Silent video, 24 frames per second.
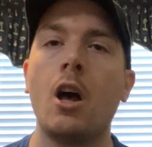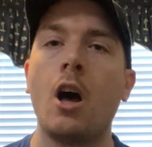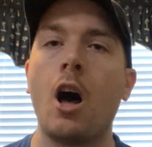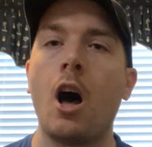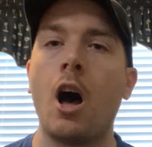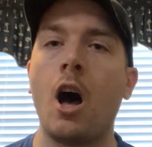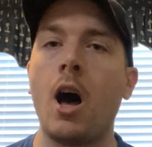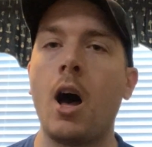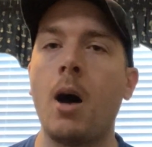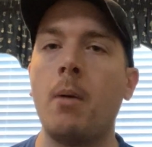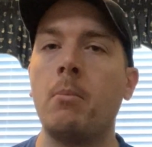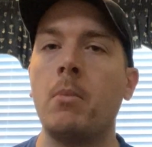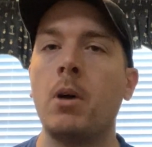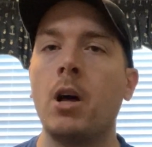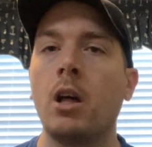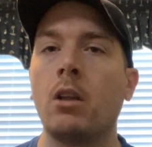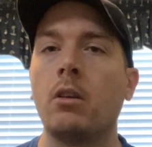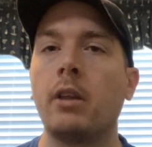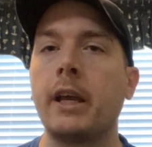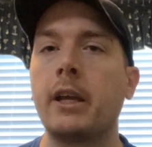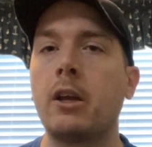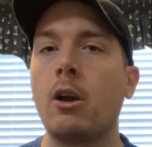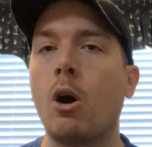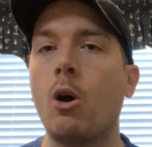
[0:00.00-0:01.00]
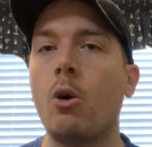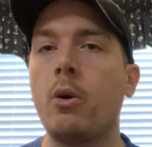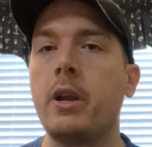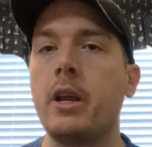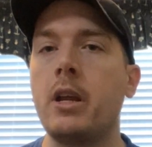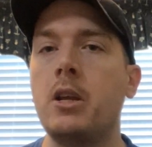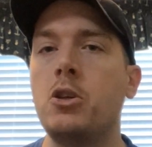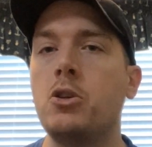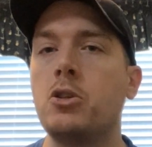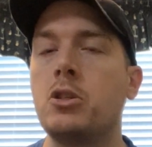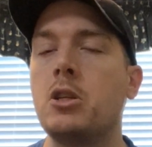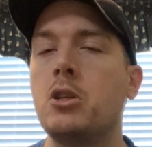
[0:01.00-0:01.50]
Like Odin
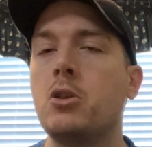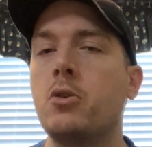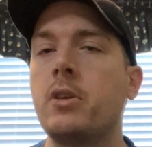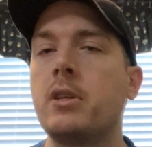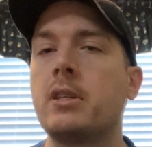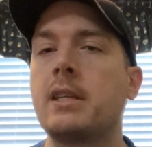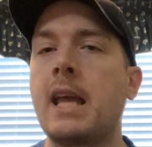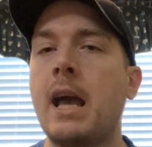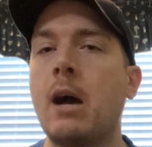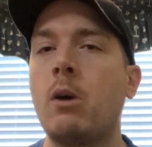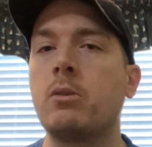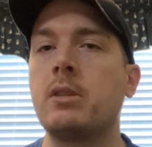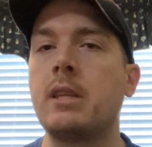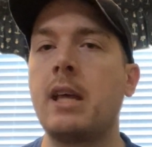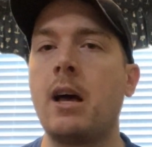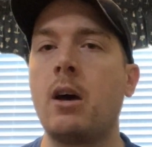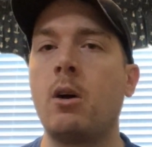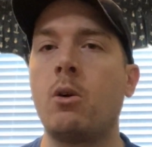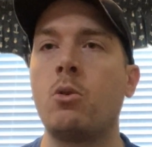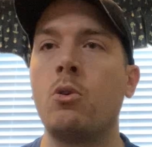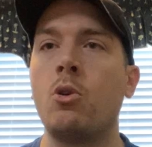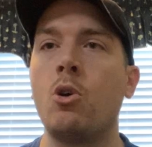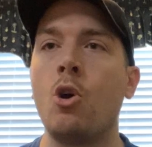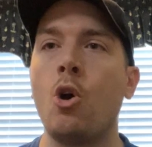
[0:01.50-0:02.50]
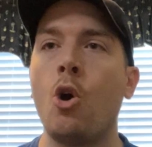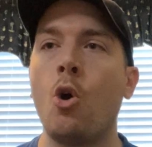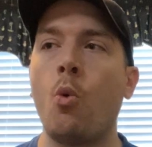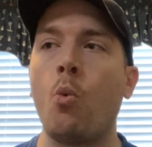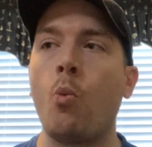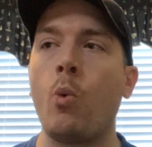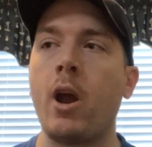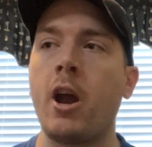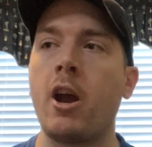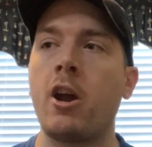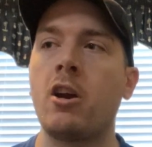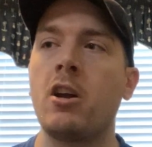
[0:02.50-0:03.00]
used to do this countdown
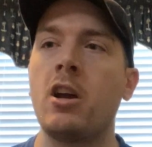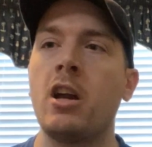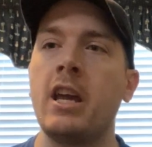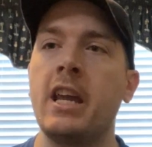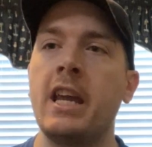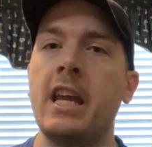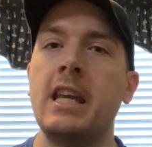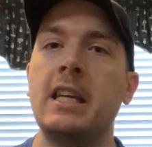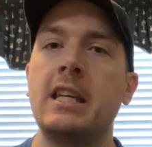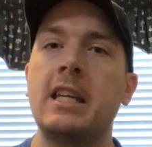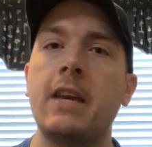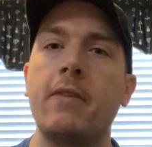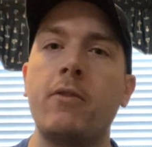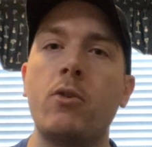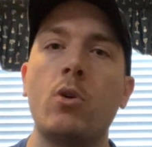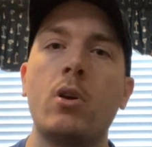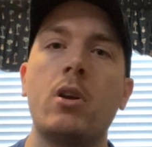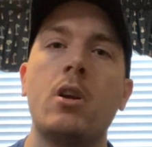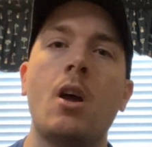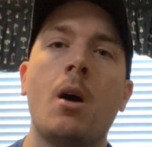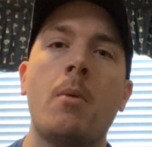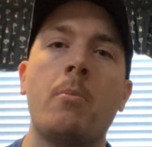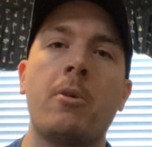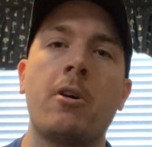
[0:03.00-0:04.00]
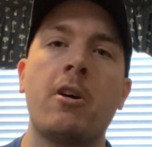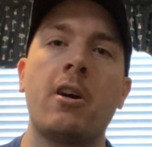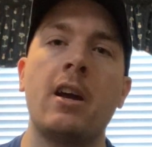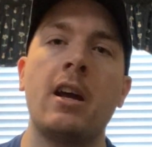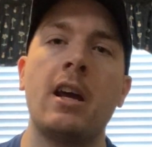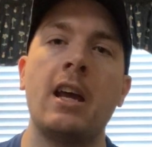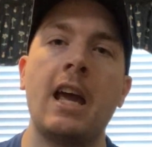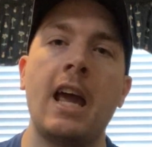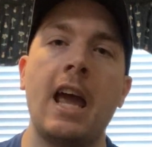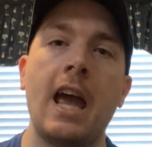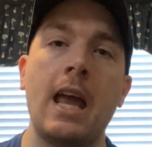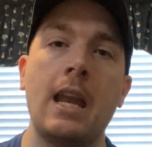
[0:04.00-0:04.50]
where he'd give you a number
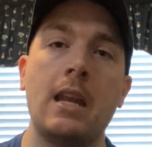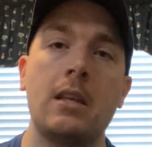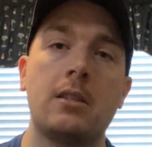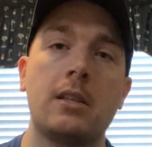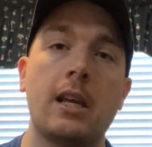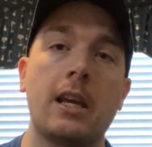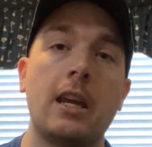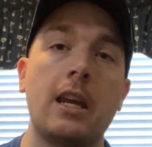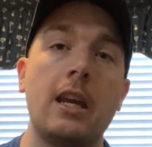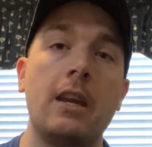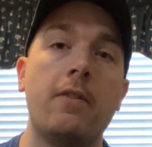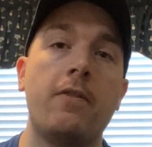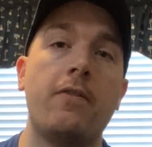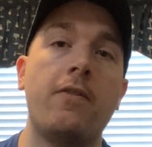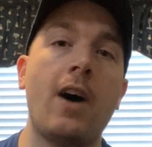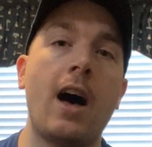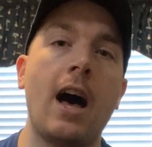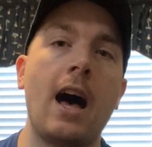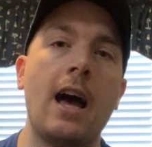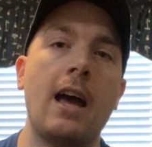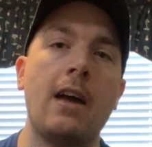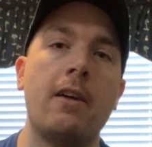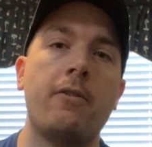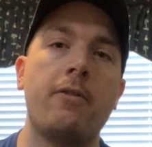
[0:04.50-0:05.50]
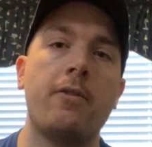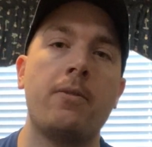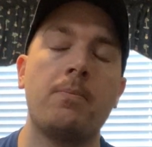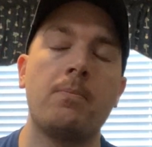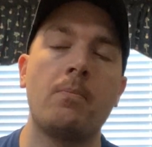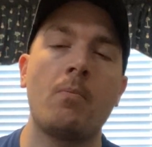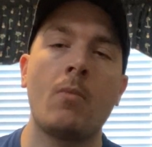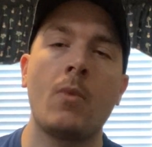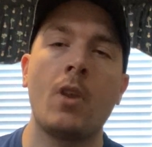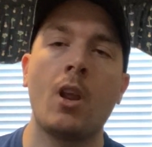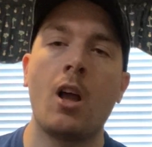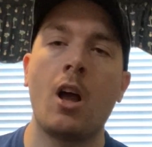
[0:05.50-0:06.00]
and it's like in 5,
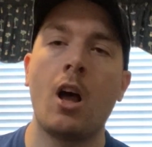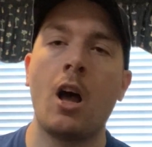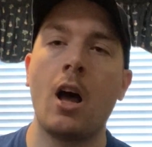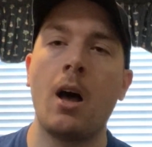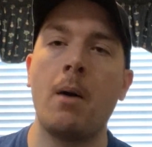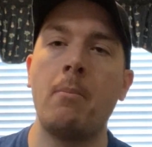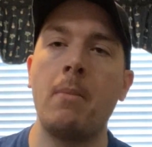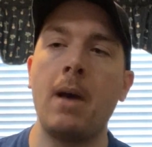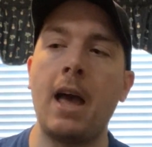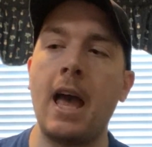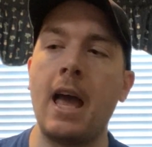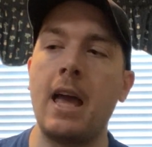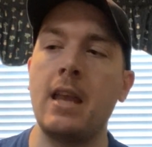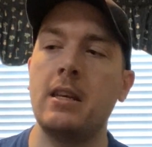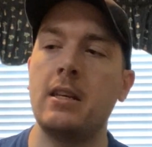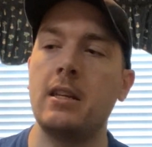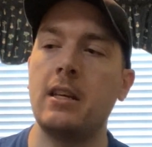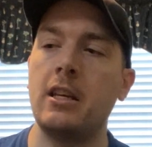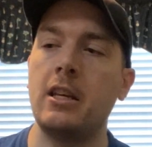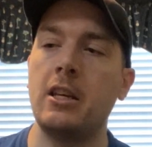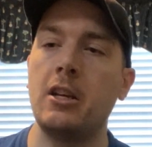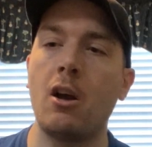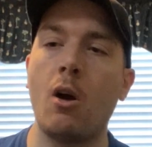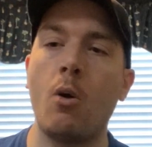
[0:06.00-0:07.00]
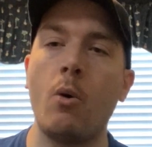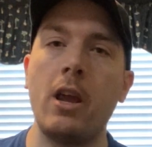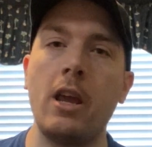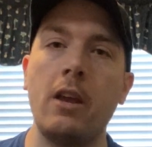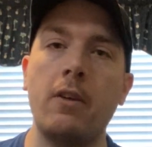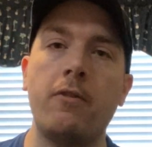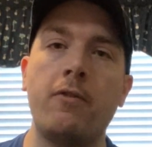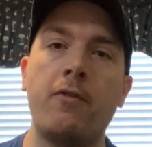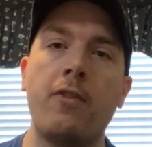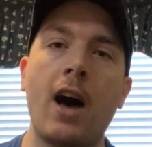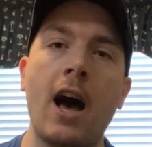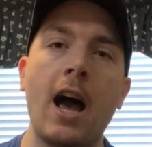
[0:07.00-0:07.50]
and in
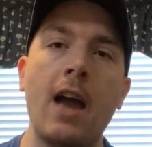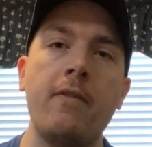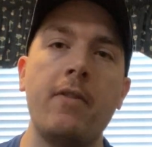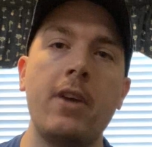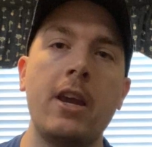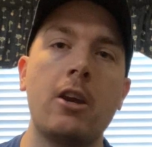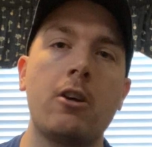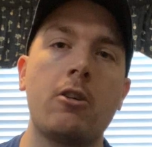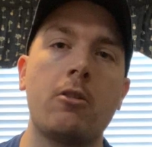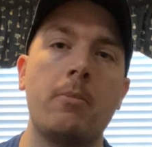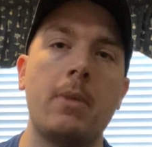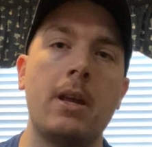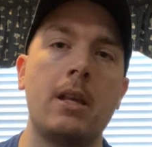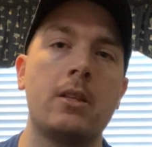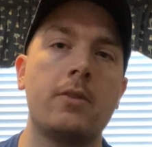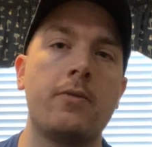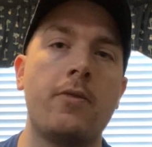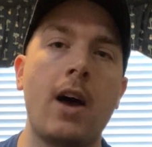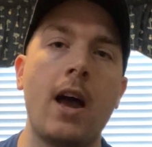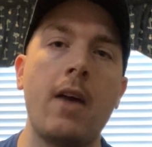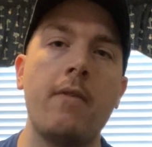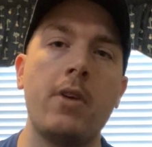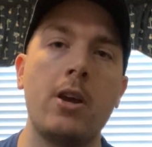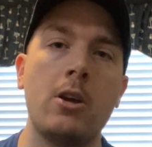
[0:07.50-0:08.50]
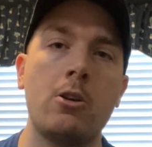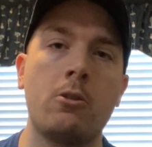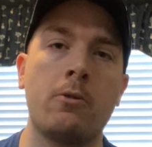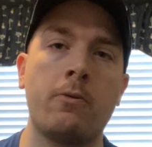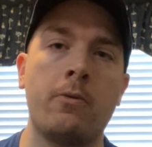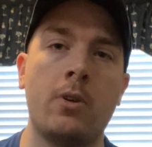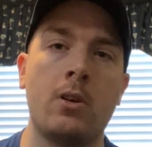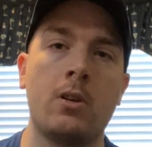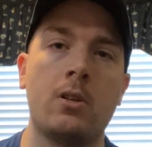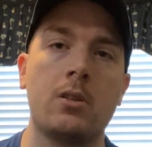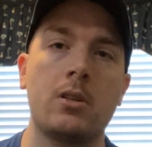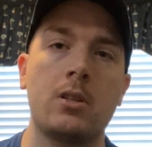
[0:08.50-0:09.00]
5 increments, 5
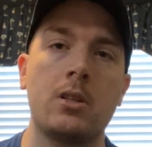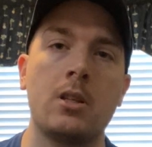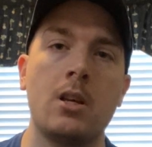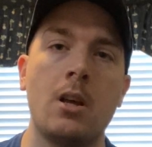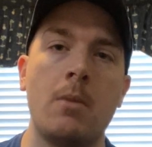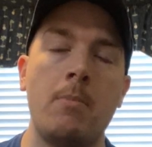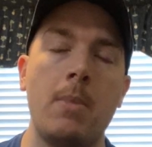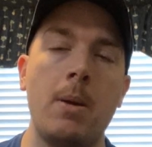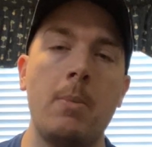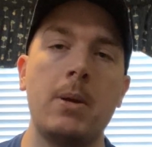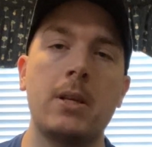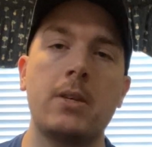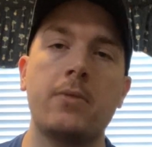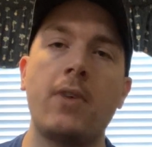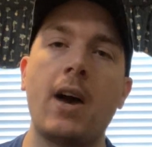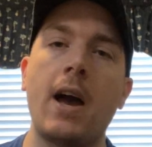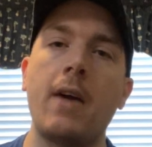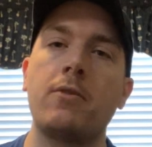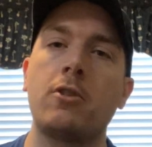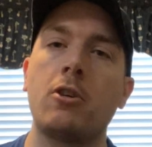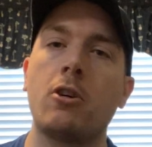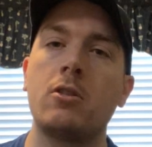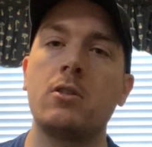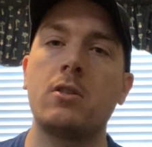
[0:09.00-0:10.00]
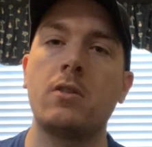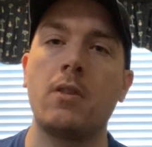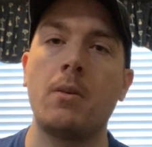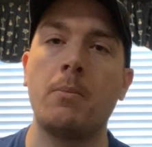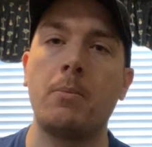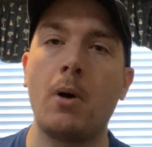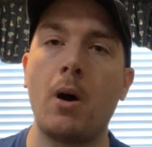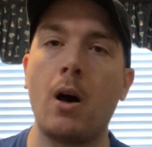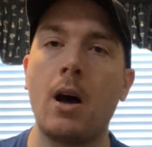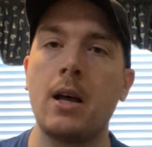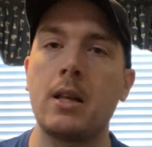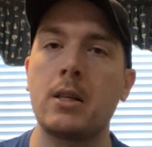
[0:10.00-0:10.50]
intervals, maybe it's 5 turns of the
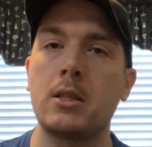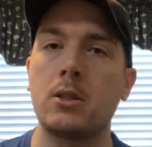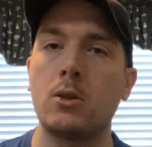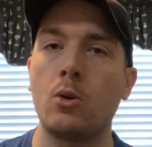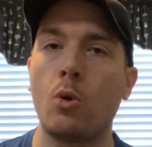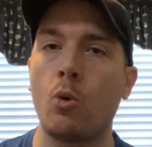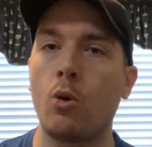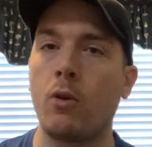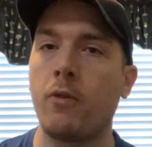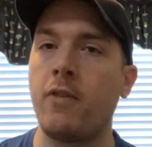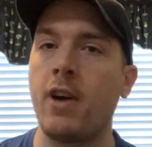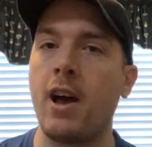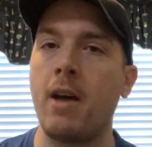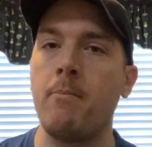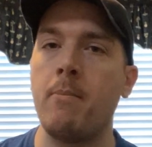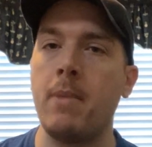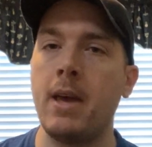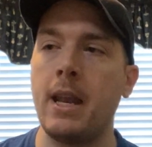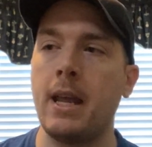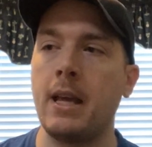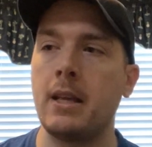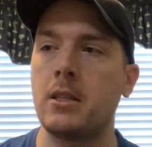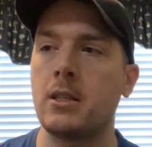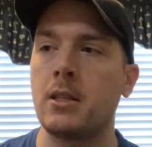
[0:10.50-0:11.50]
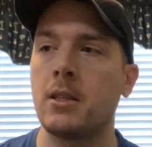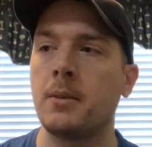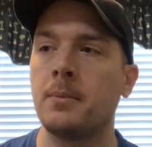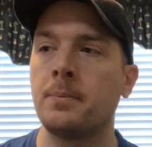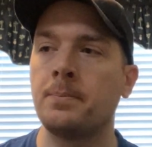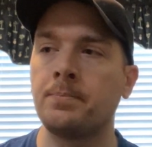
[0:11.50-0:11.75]
boss or 5 minutes,